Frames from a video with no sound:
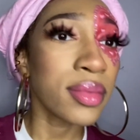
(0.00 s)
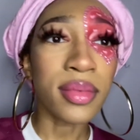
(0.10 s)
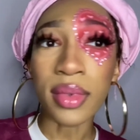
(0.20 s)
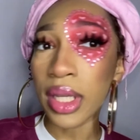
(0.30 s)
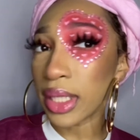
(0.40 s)

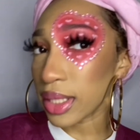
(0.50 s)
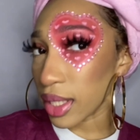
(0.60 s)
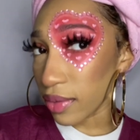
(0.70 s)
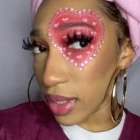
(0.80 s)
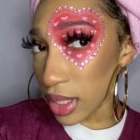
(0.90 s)
It's giving
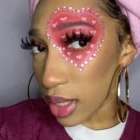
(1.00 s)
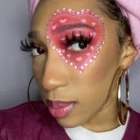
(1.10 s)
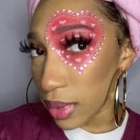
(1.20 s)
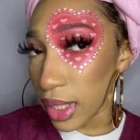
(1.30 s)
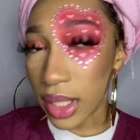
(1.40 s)
something,
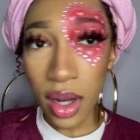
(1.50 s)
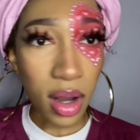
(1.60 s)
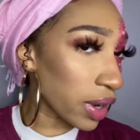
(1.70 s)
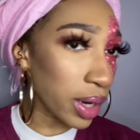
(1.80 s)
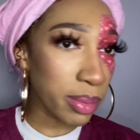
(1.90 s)
y'all. Very
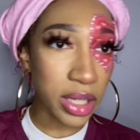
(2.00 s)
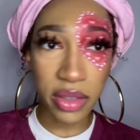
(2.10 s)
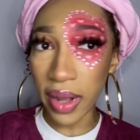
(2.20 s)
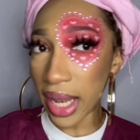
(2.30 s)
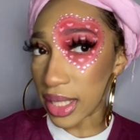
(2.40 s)
much
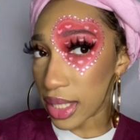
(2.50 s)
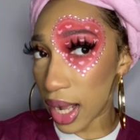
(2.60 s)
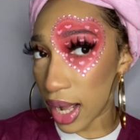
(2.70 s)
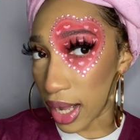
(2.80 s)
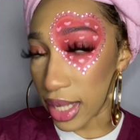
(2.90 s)

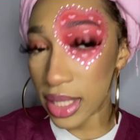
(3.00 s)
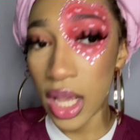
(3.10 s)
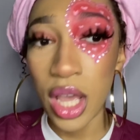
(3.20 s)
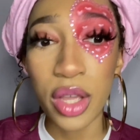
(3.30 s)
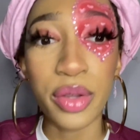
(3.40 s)
Valentine,
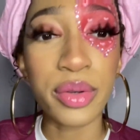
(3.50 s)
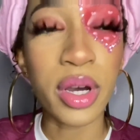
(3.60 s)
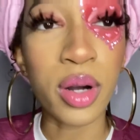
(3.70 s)
you know.